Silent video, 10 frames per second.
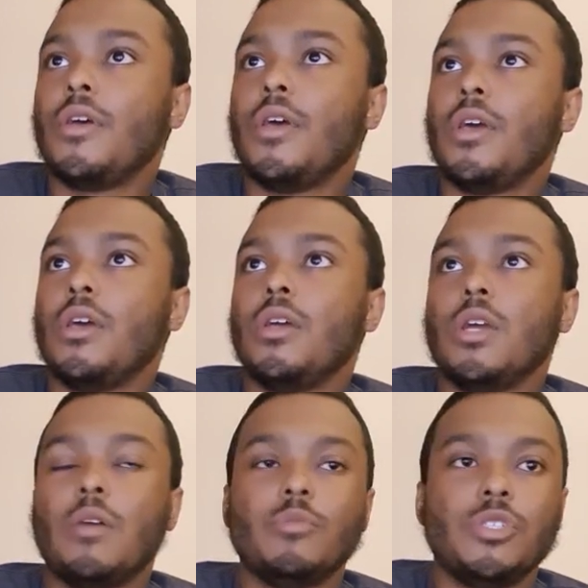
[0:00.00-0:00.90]
and
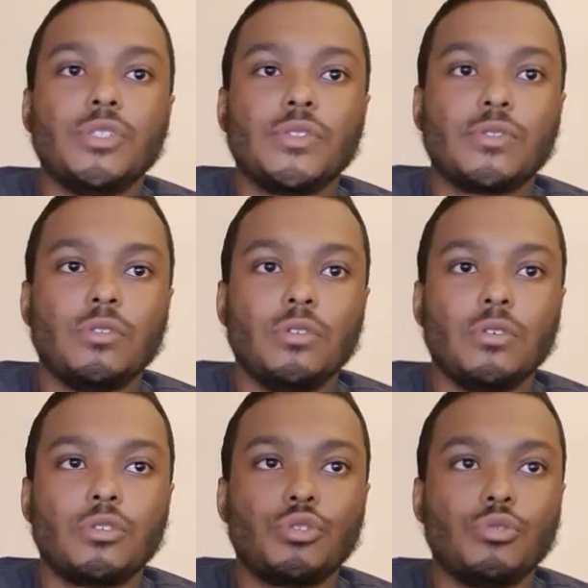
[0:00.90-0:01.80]
I'm gonna just
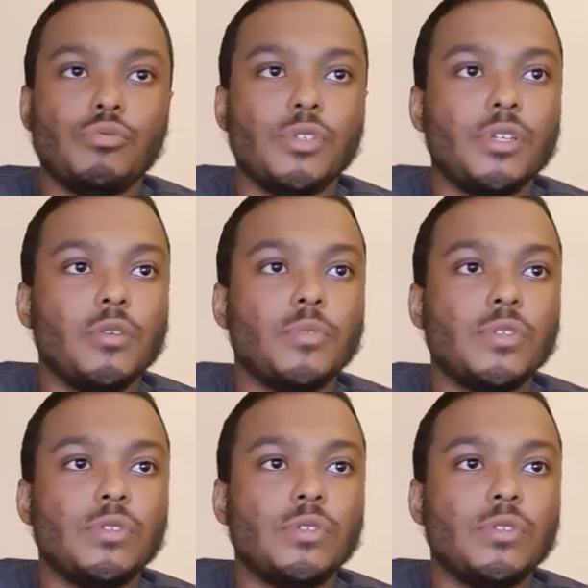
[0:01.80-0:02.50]
extrude it up to